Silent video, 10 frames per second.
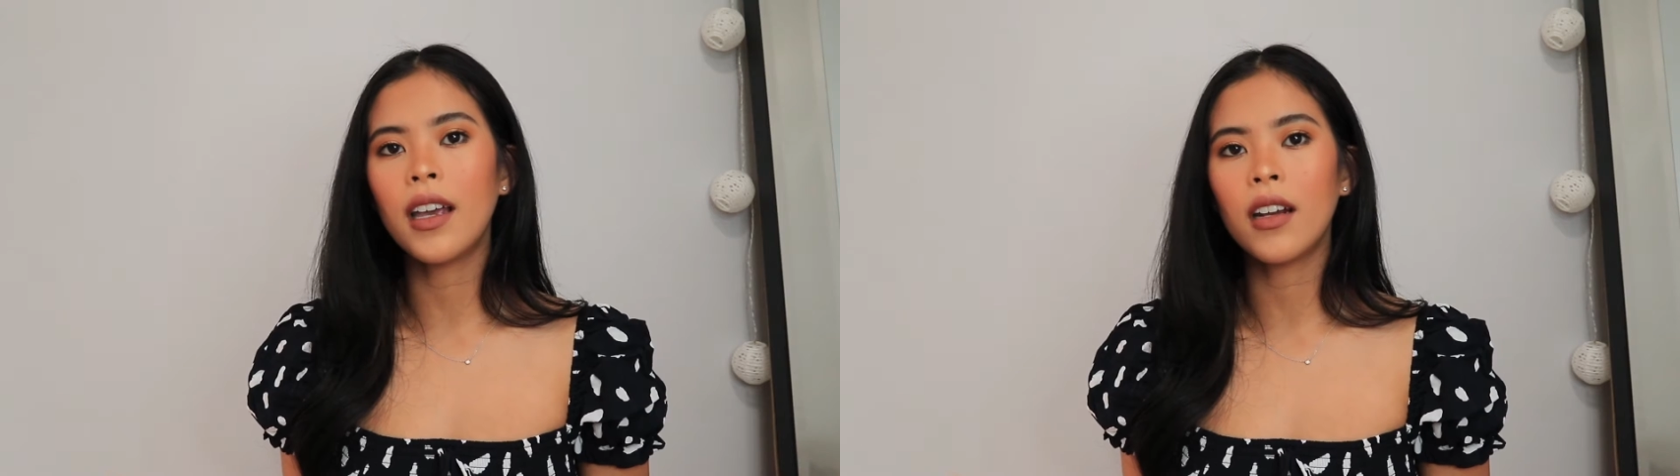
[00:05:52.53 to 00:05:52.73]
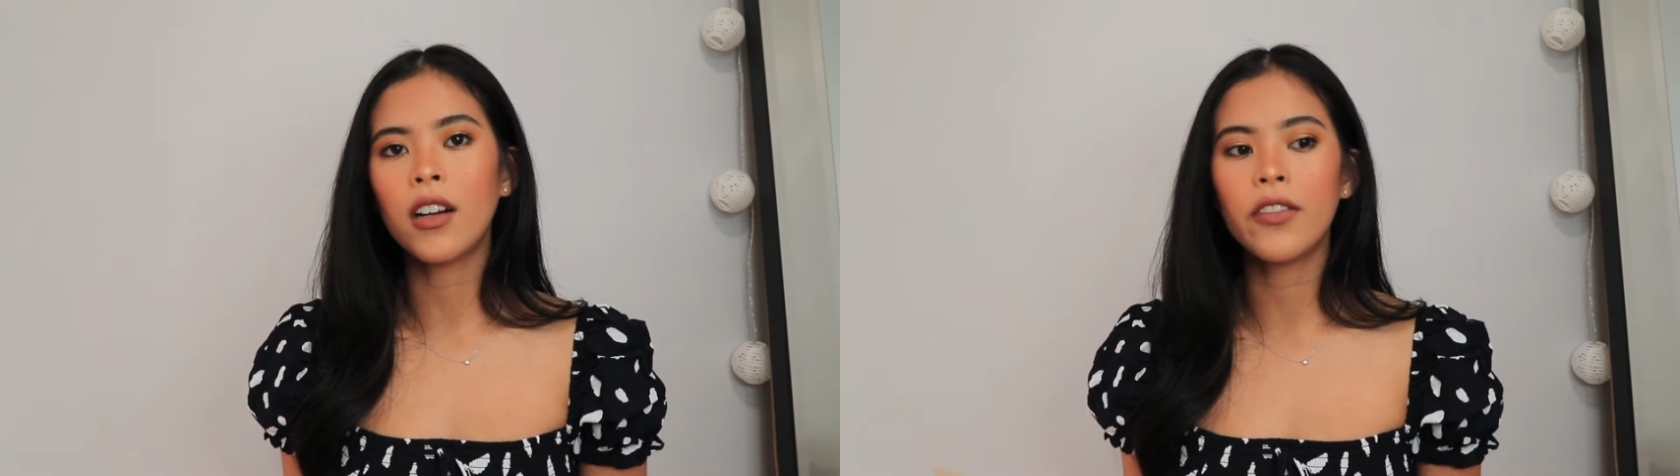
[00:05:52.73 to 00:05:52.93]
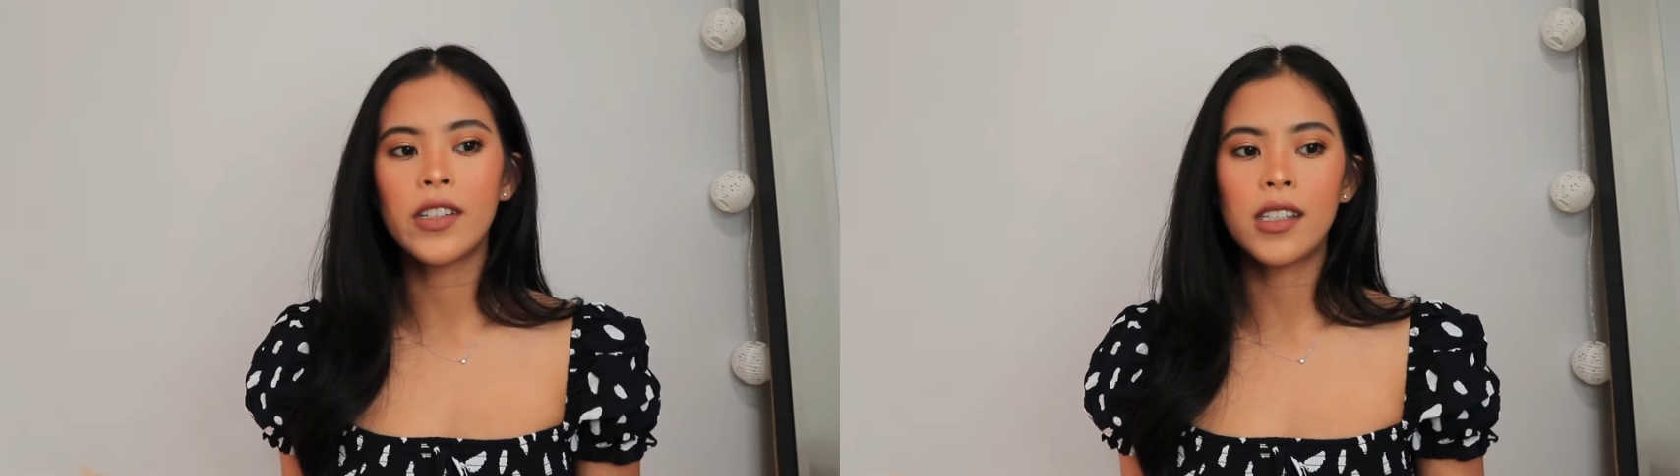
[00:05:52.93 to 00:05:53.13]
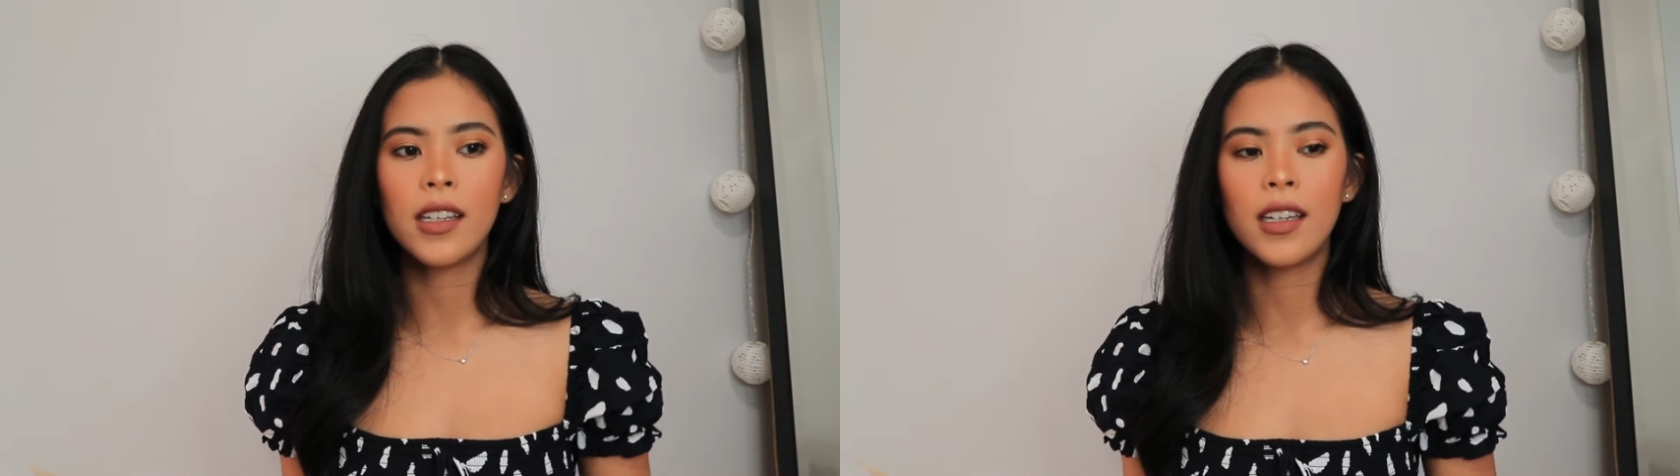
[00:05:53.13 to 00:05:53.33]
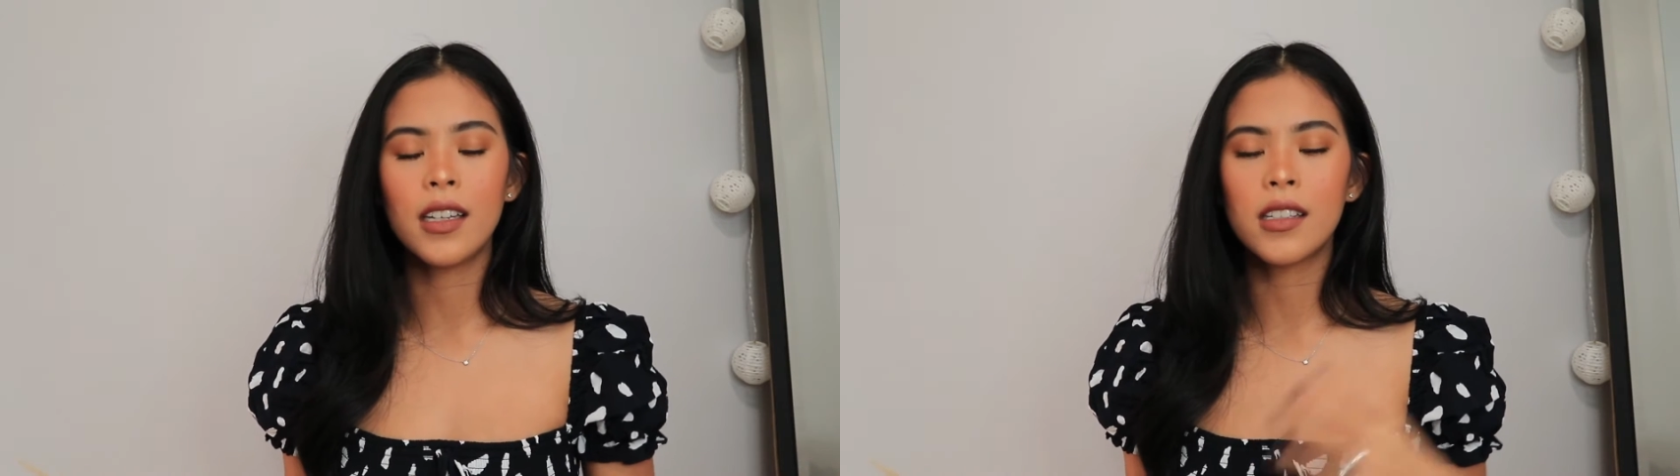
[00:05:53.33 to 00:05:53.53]
And
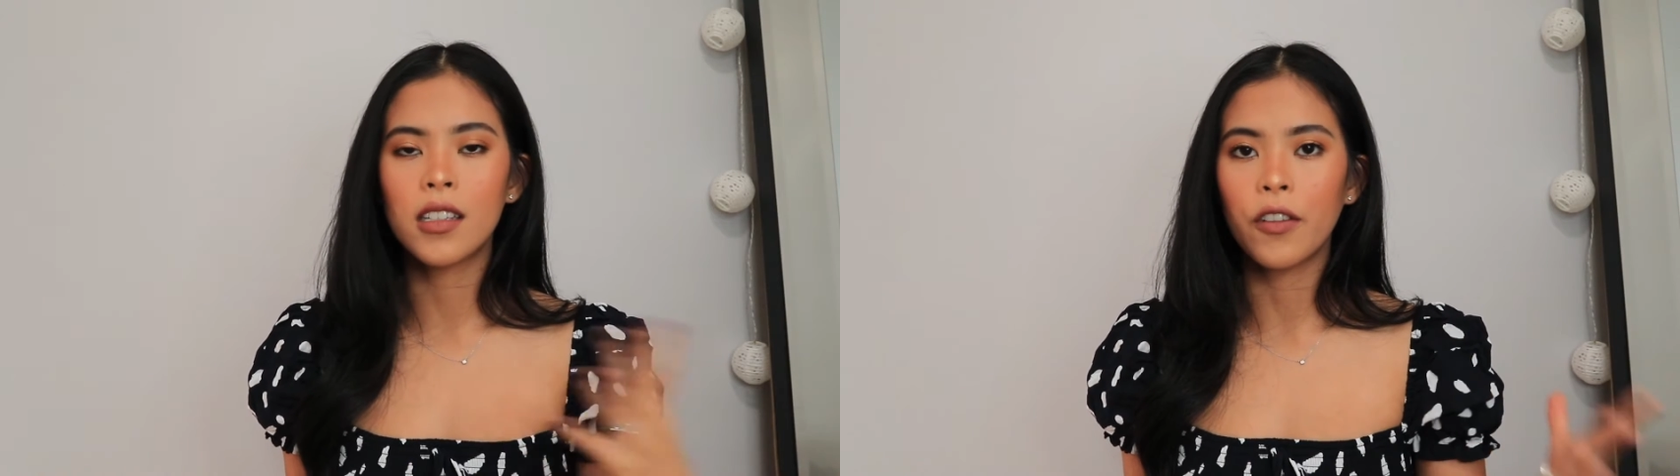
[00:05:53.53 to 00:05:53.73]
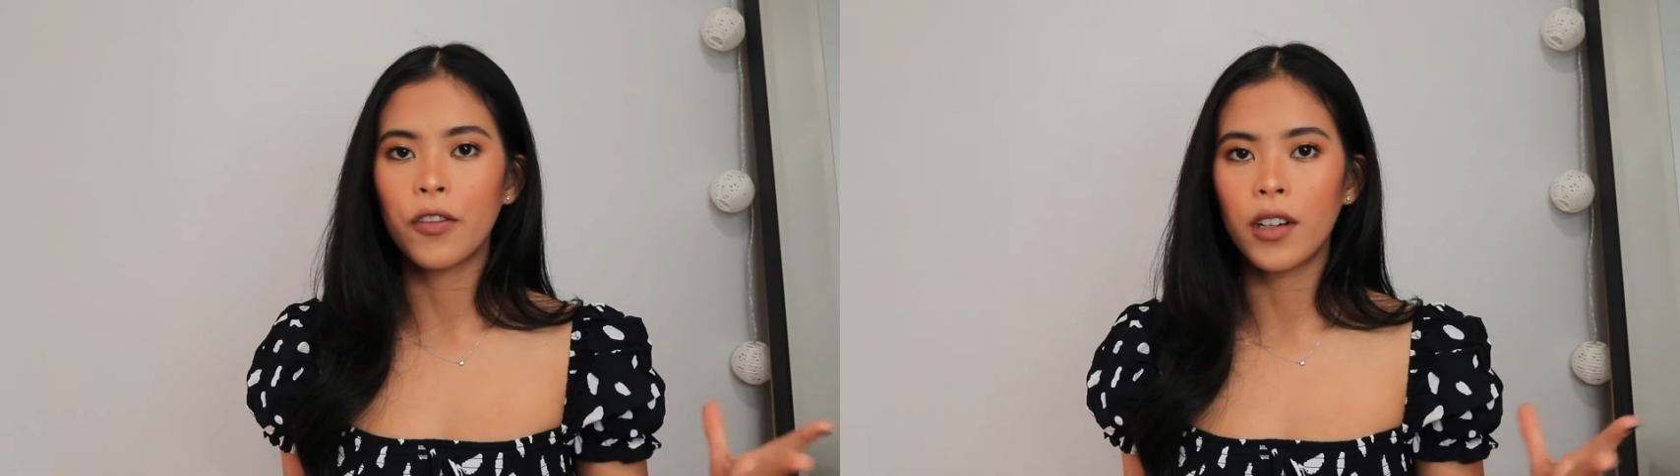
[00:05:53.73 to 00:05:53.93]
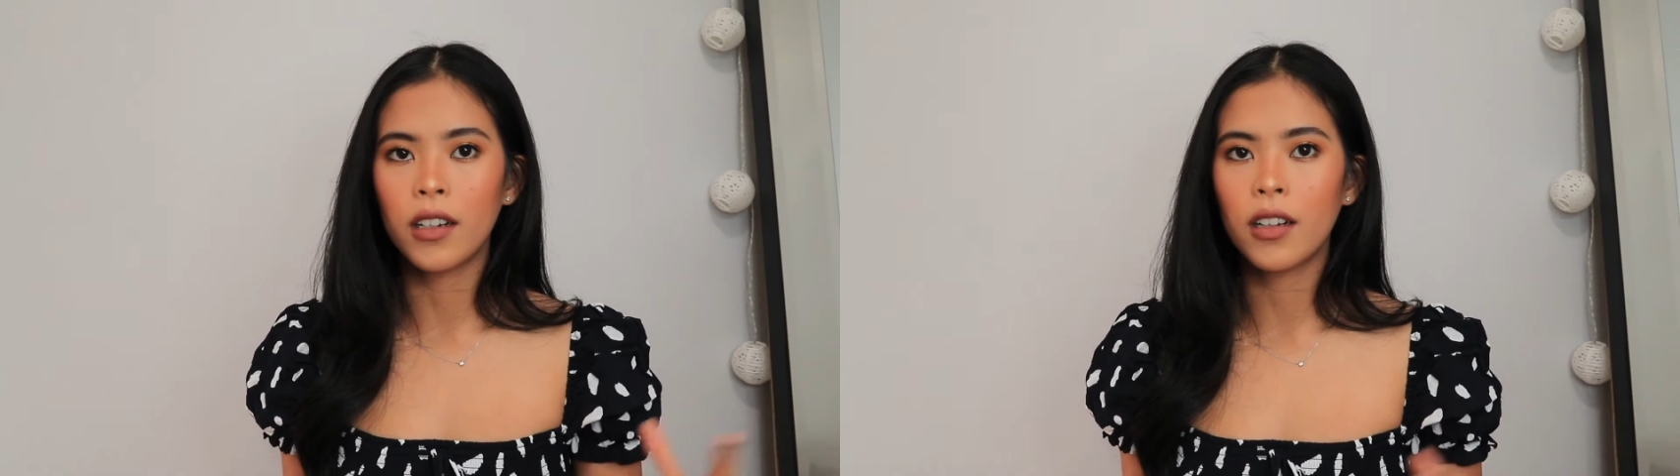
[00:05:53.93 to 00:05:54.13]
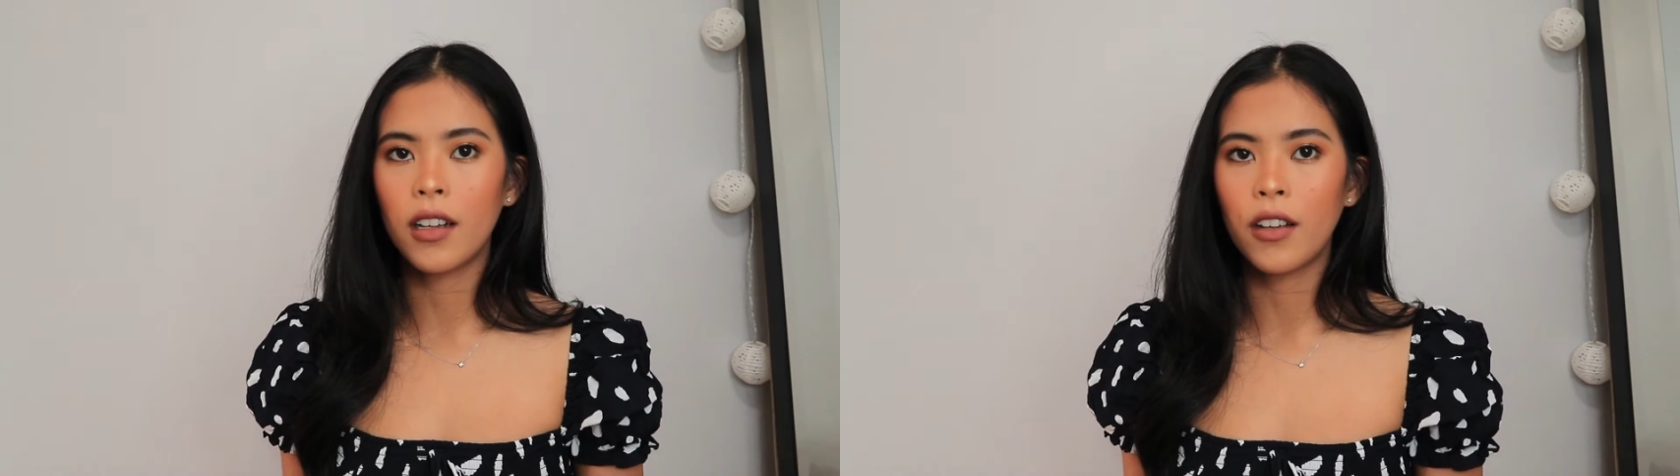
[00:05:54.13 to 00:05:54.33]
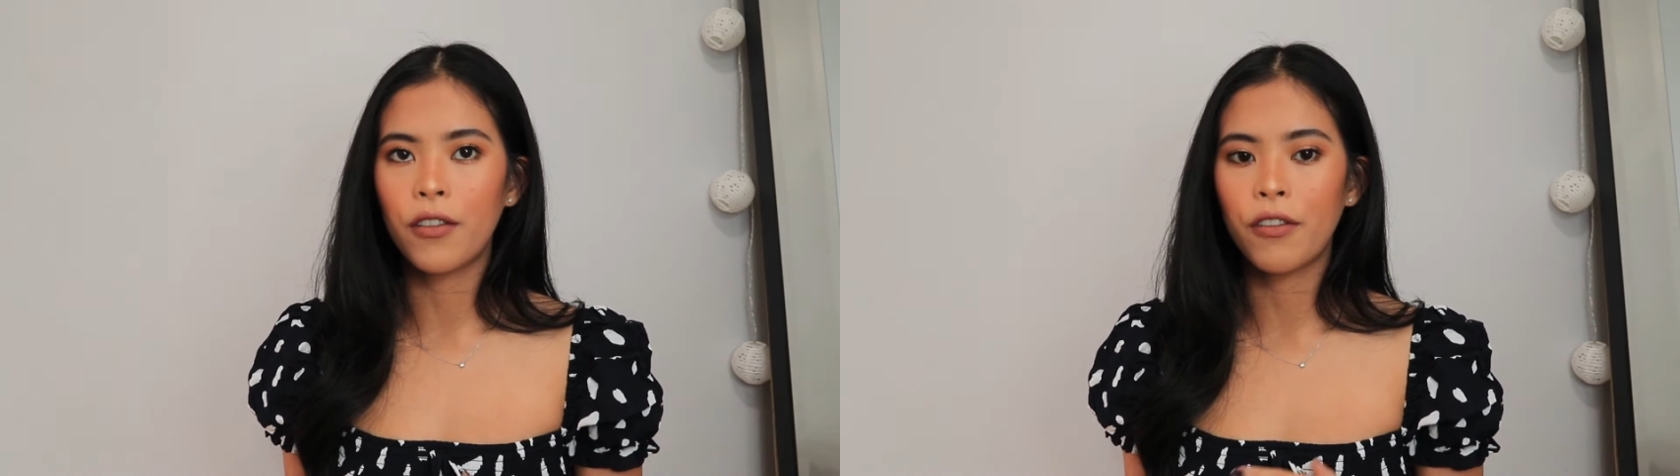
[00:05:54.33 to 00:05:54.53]
obviously it's different
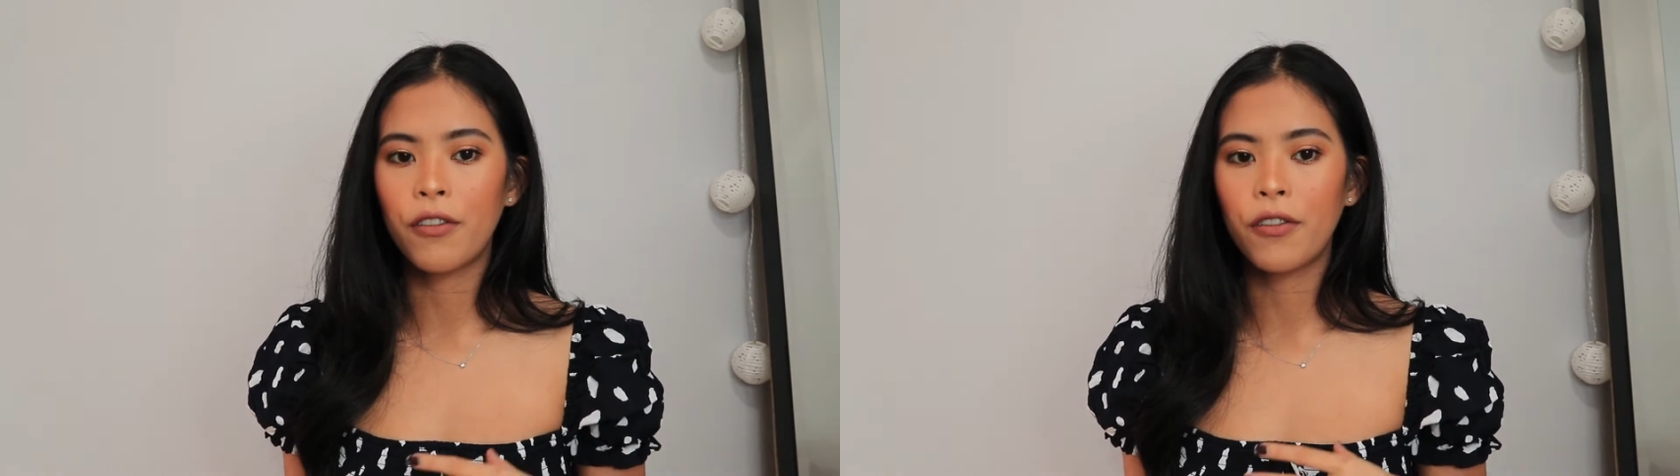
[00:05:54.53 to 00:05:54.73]
if